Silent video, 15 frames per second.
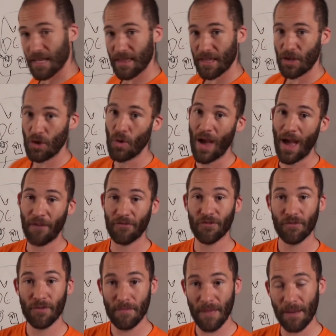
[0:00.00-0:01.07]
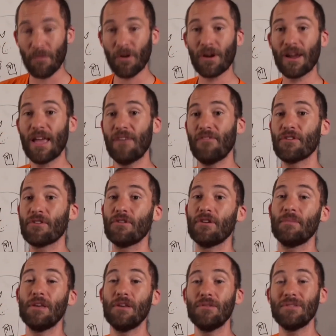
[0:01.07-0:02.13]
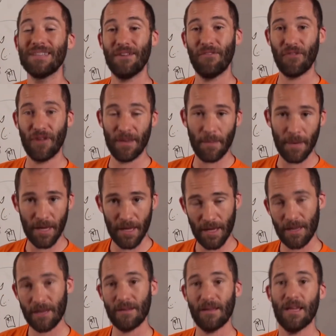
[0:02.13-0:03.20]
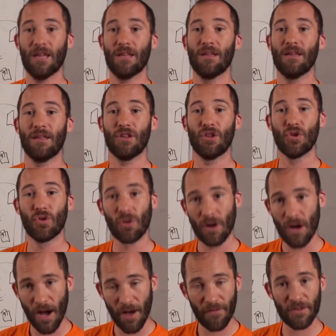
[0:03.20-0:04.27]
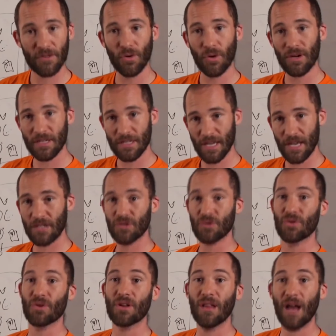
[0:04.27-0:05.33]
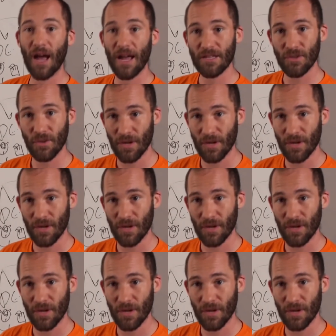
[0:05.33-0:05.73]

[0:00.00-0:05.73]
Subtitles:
thing that you have to remember, if you're going to be using VPN in your office organization or your client's